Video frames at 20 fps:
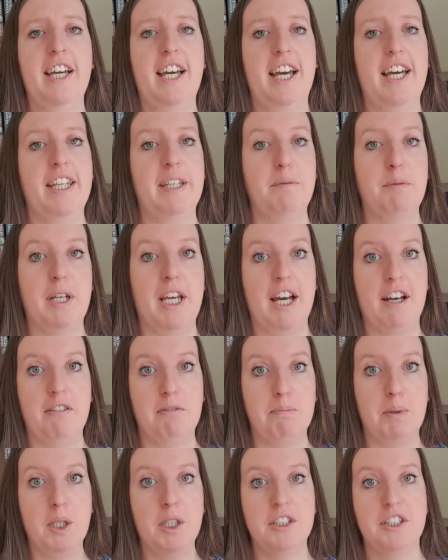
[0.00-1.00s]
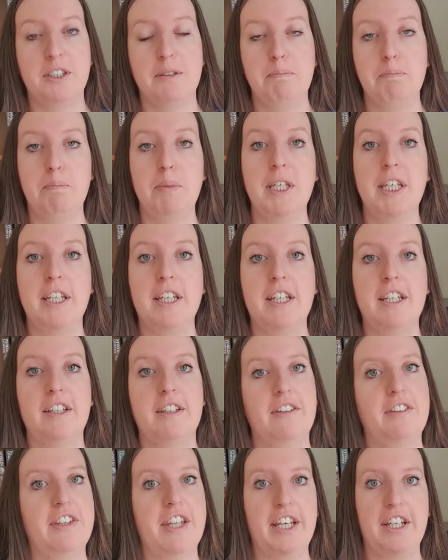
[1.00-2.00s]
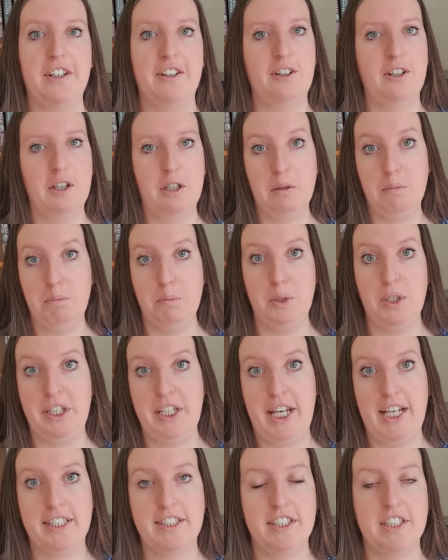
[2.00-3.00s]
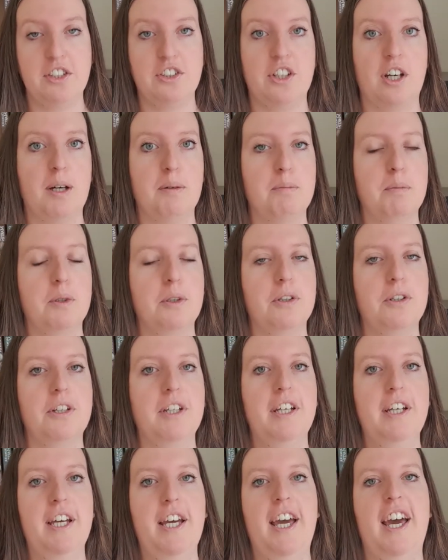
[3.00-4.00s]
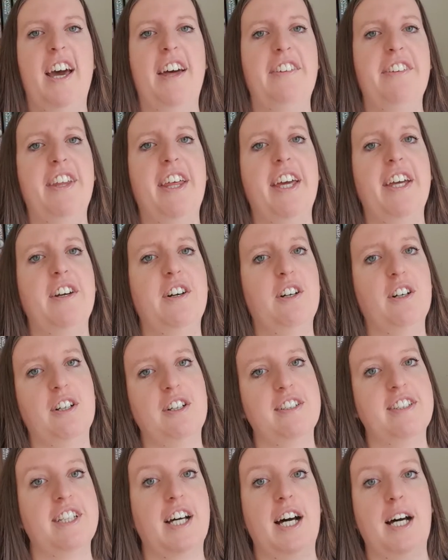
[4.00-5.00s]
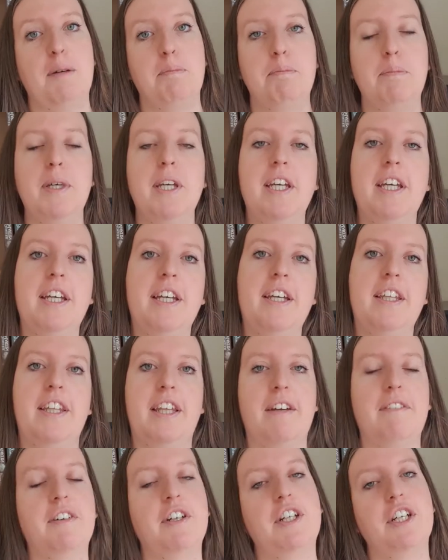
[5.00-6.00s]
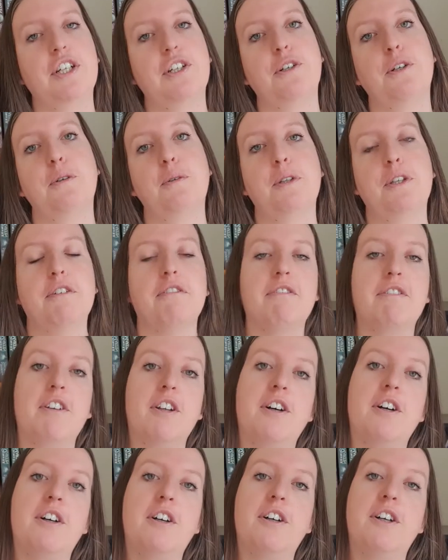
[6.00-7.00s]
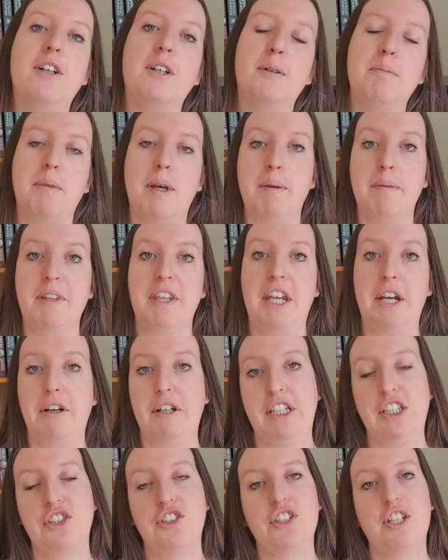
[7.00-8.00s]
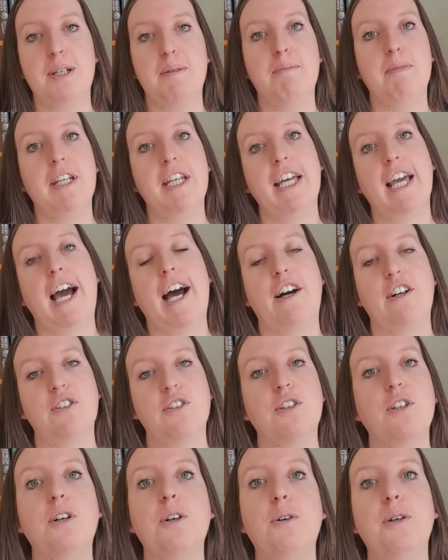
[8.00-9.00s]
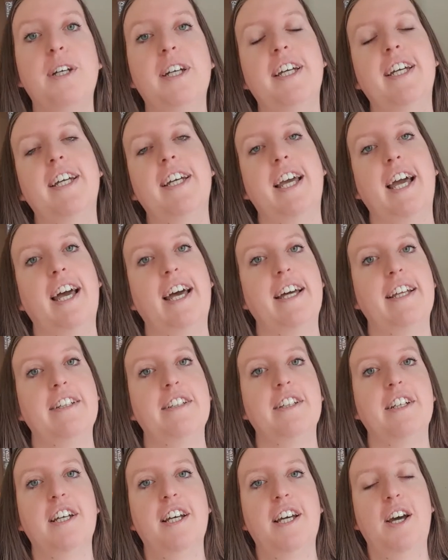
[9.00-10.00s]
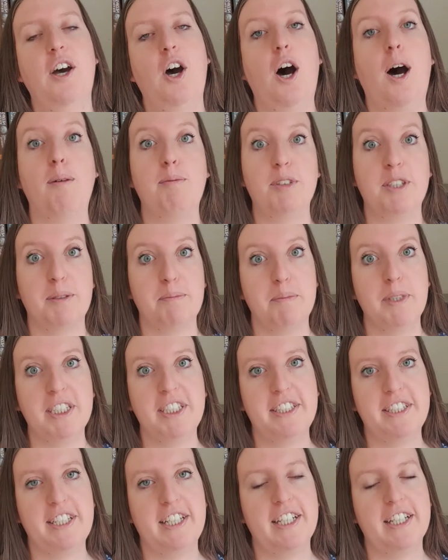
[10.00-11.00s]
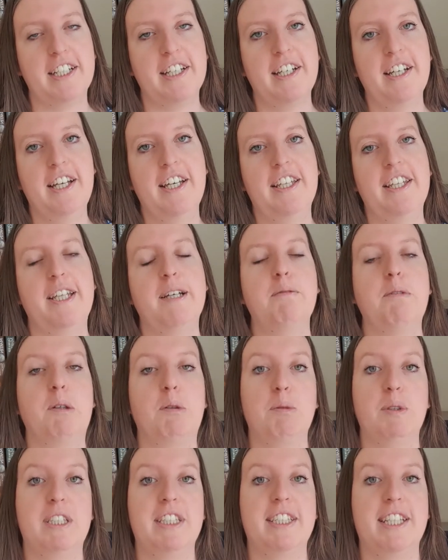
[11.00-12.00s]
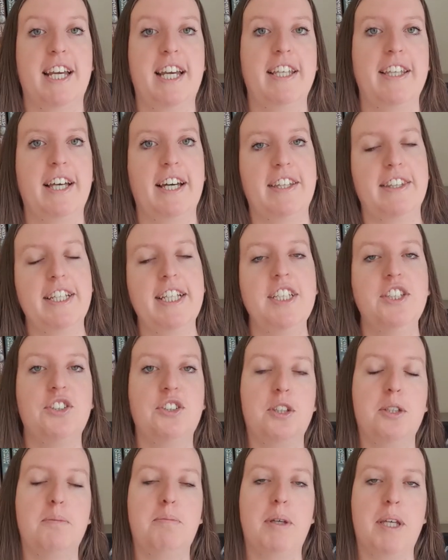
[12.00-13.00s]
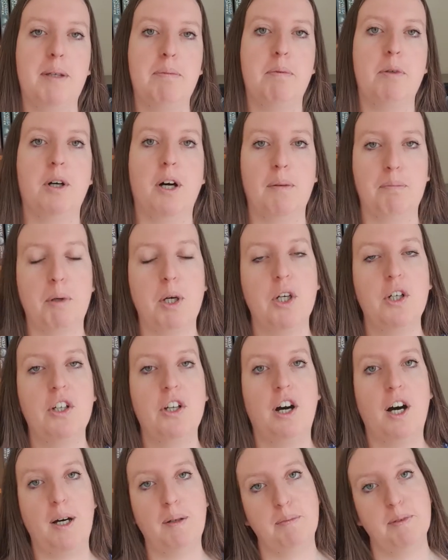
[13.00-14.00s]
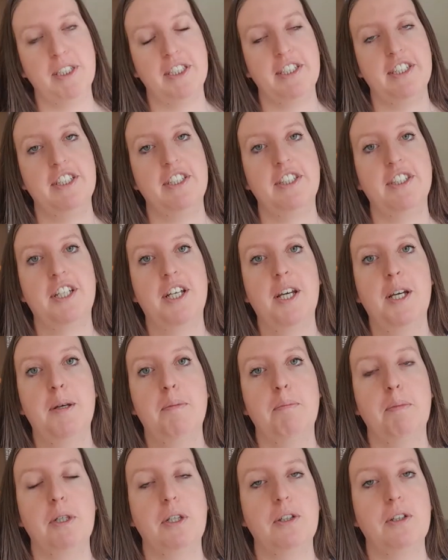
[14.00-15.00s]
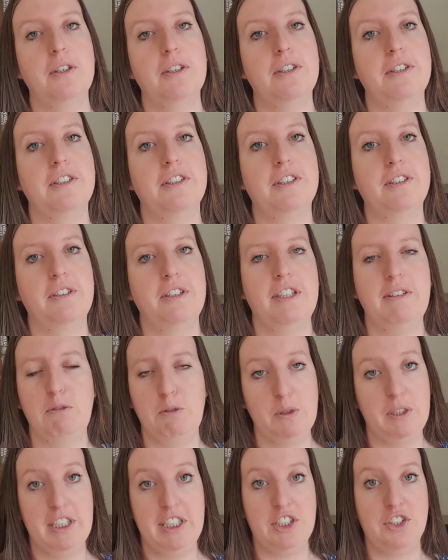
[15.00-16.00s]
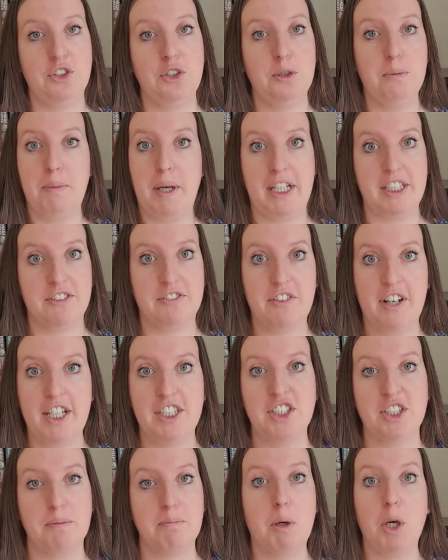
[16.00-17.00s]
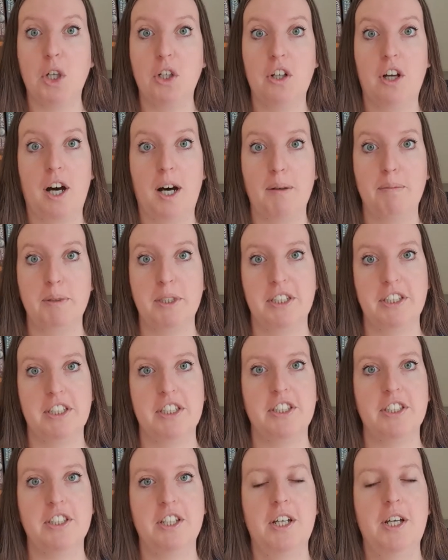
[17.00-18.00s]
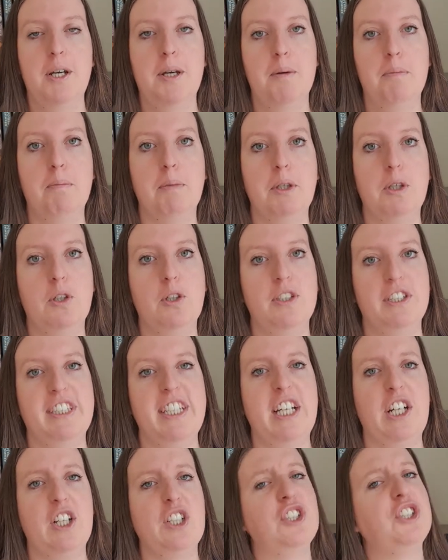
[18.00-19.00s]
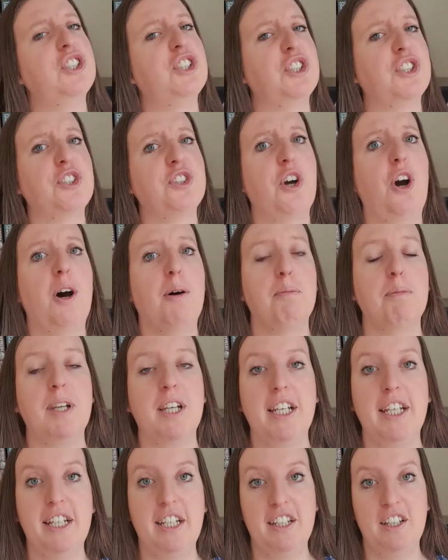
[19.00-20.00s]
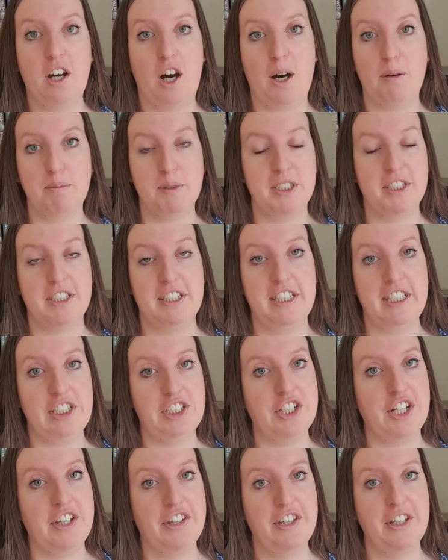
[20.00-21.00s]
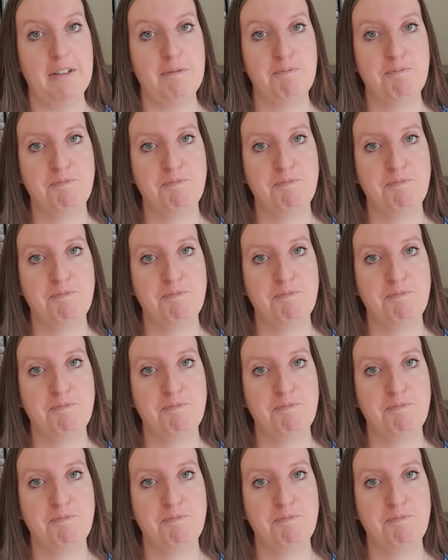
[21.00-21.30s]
And then we have person B, they are a brunette example, and they are type B, they very go with the flow, maybe they're extremely outgoing and optimistic. Then we would say that these two people are polar opposites because, well, these 2 best friends are polar opposites because they are just completely opposite each other.